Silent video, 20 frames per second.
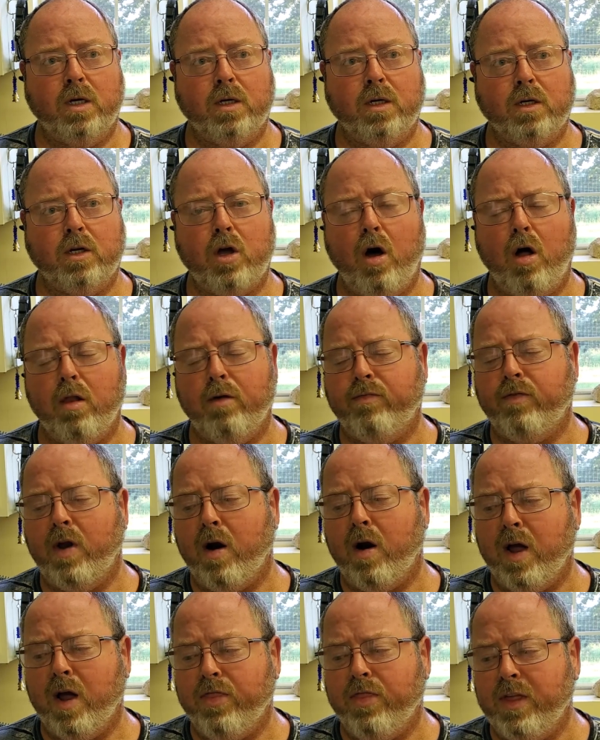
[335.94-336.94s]

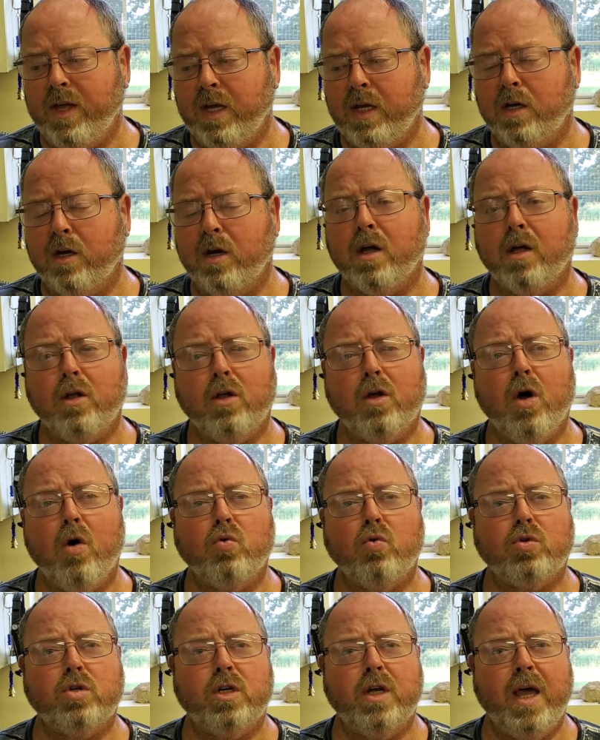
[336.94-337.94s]
cauliflower, I think
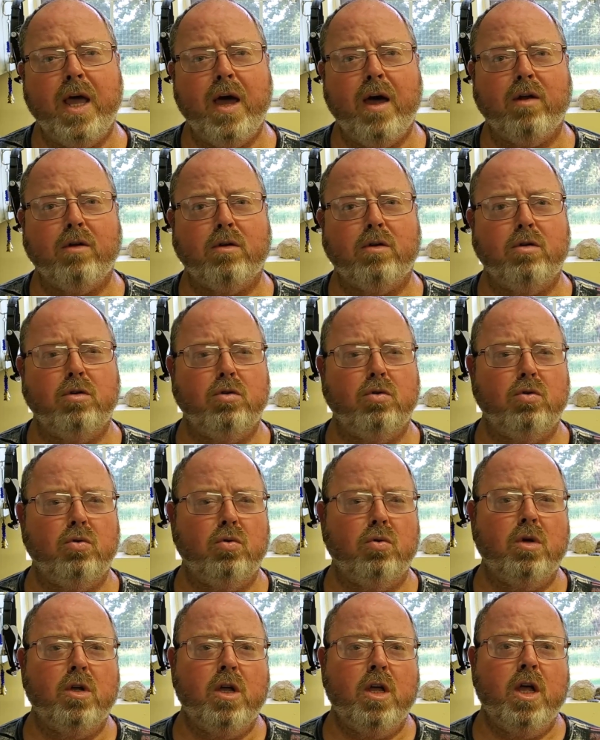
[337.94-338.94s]
goes down
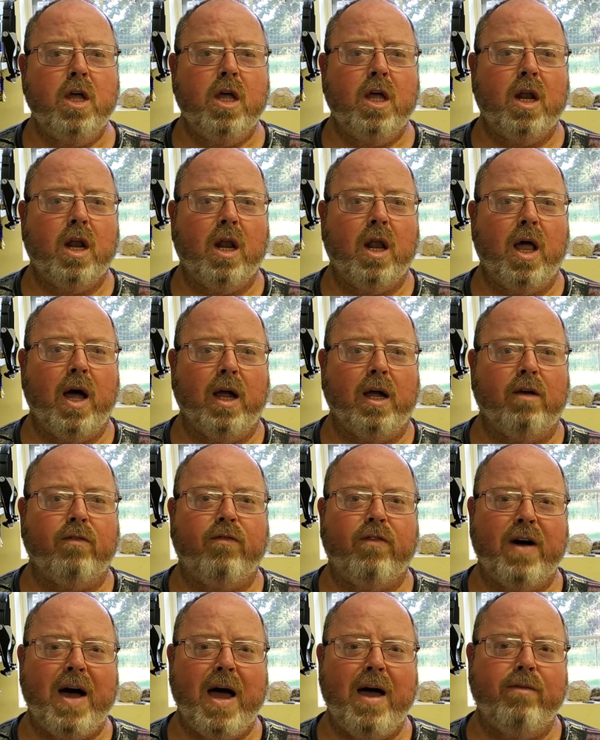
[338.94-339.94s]
to like
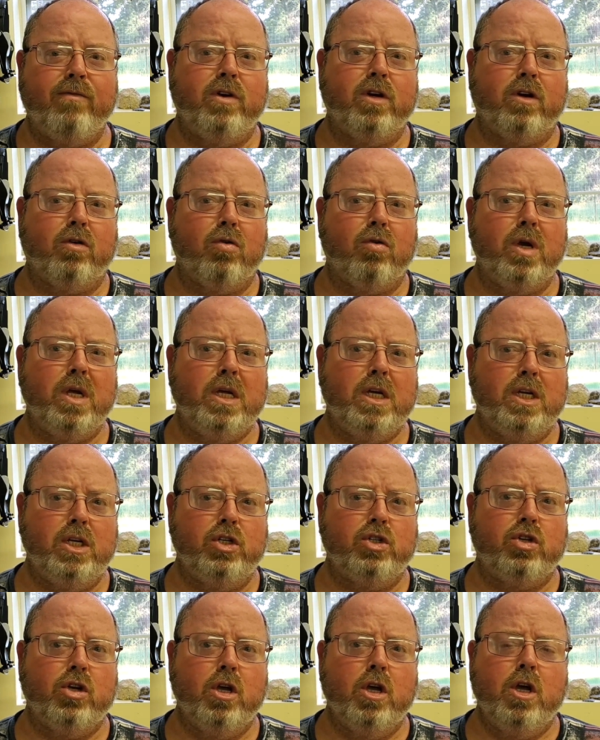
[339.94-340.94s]
5
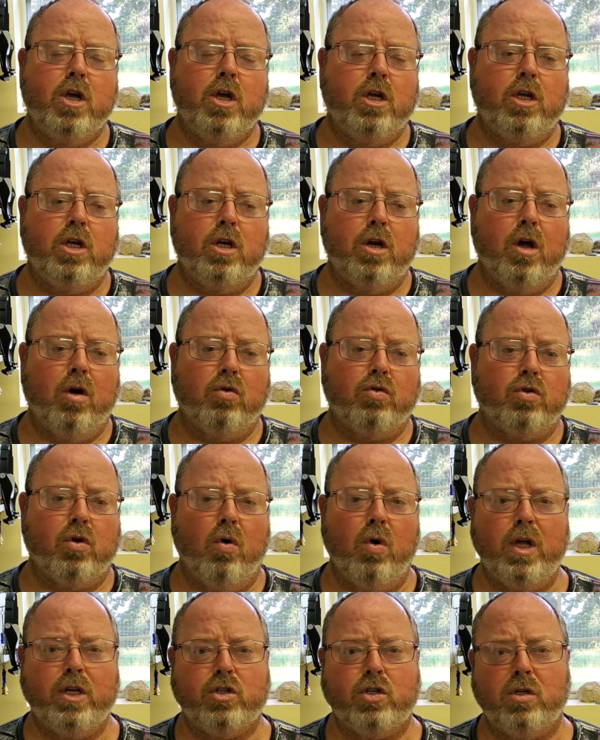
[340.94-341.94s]
degrees. You know, so
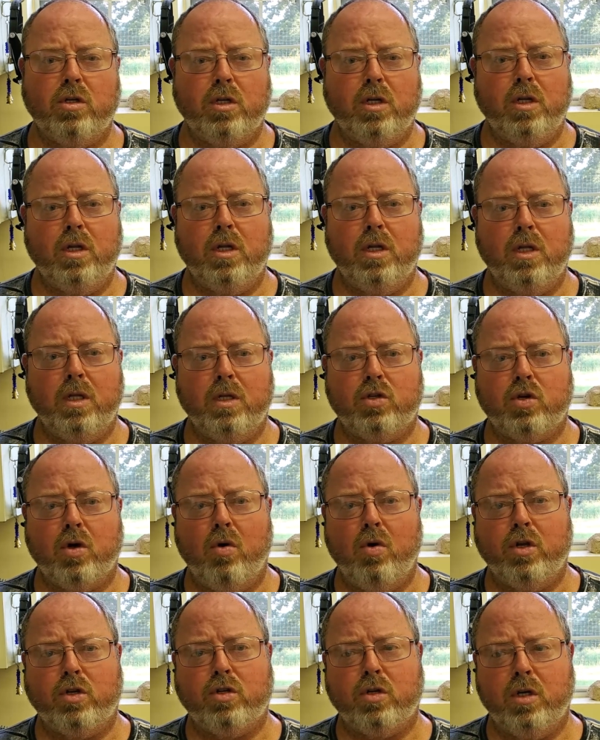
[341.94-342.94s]
it's
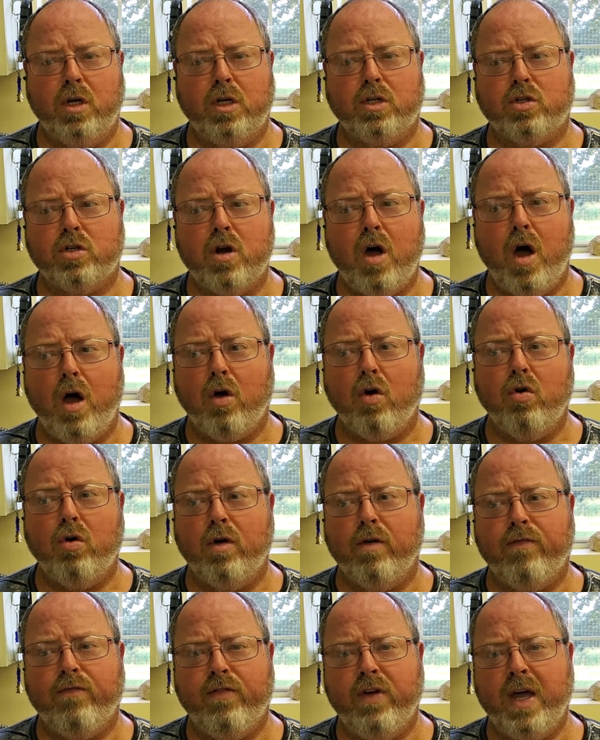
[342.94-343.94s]
not going
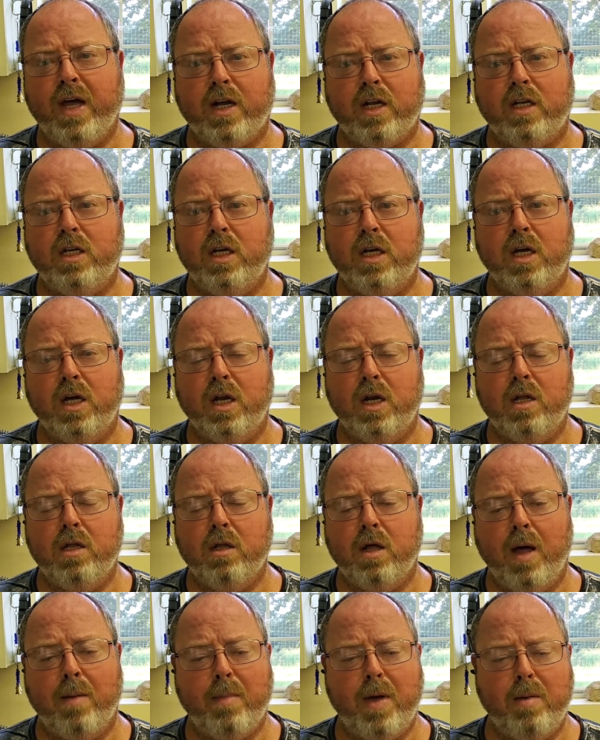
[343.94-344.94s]
to affect it.
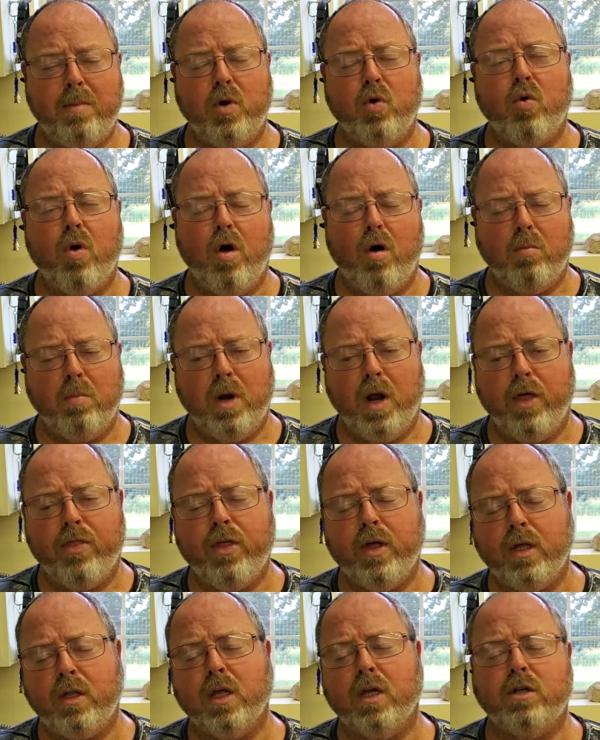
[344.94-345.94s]
I may be wrong, but I
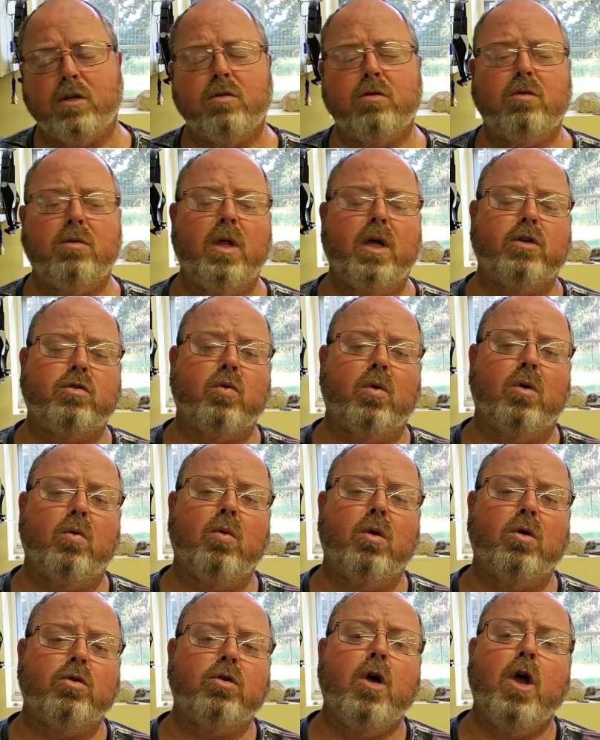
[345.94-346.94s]
think that's what it
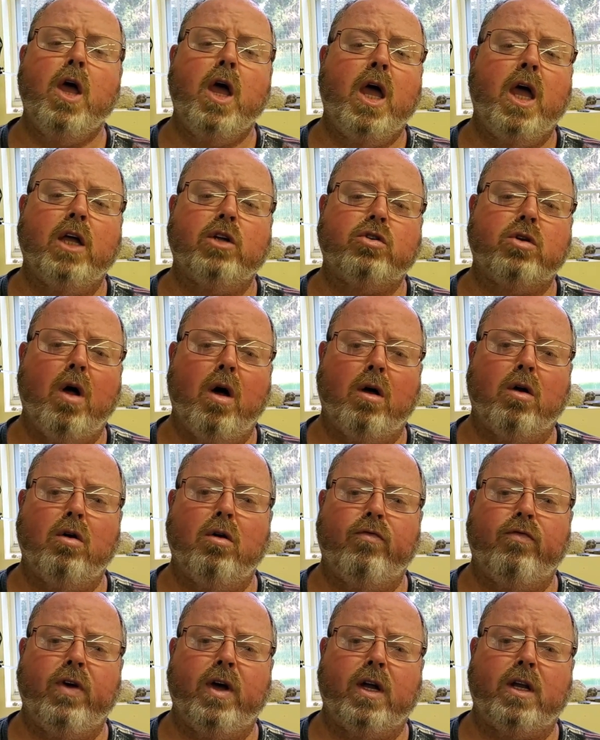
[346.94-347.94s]
was. It's not going
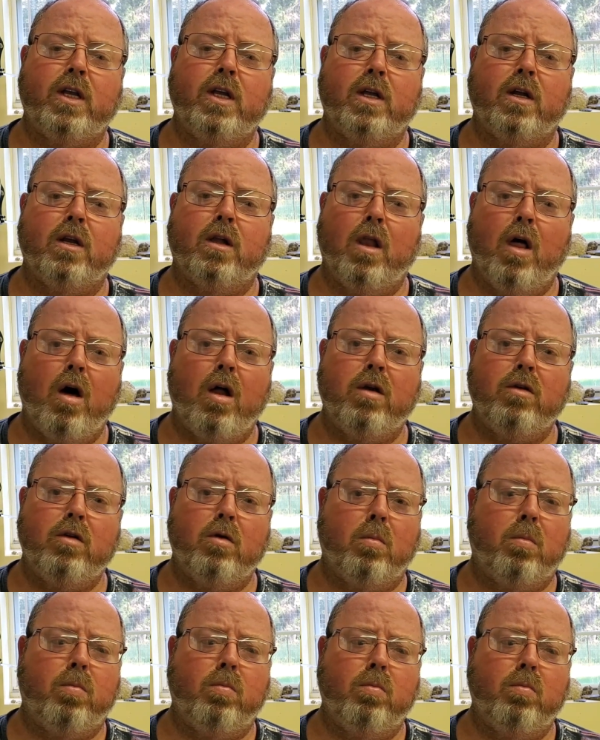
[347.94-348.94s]
to affect it, and a lot of
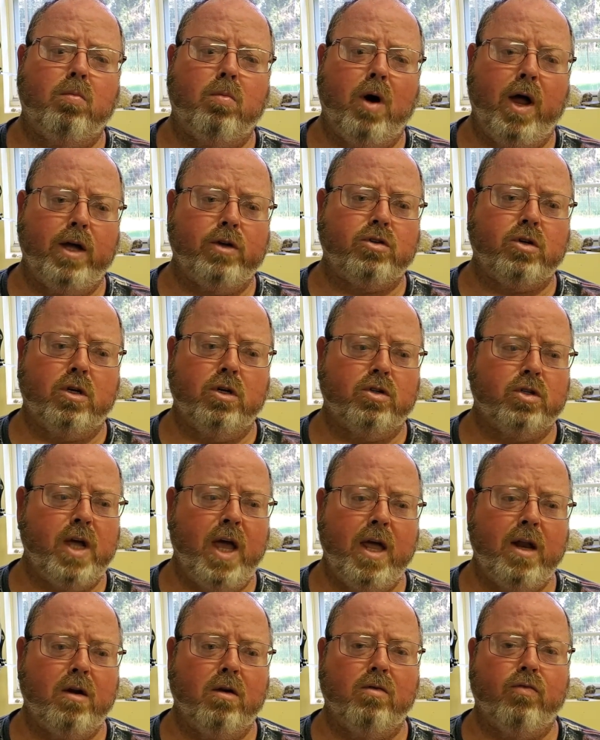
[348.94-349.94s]
your brassicas
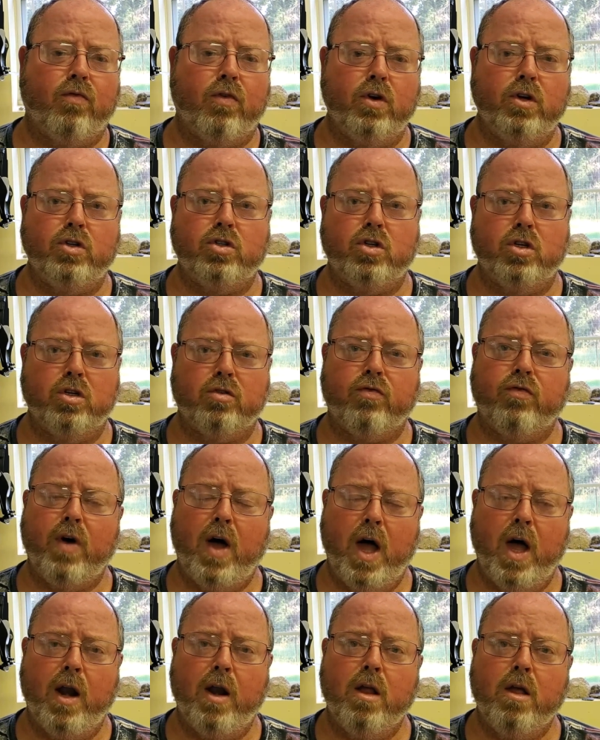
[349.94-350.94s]
handle freeze just
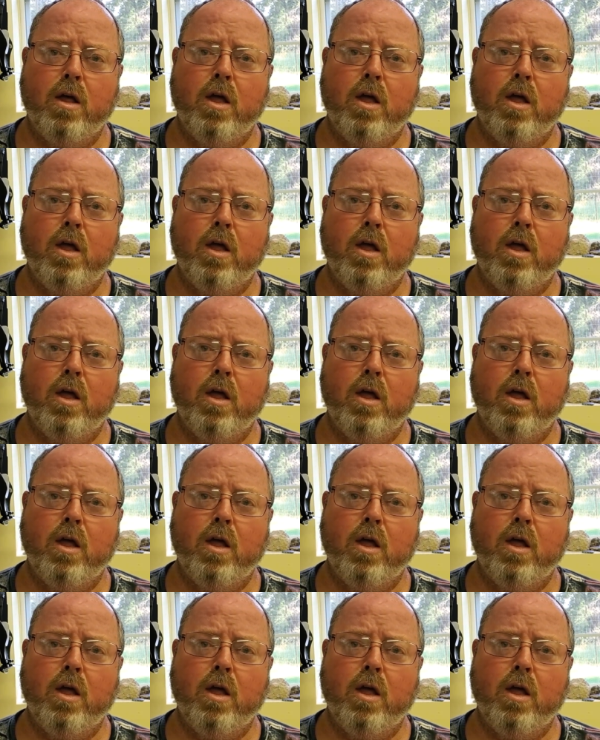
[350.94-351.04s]
fine.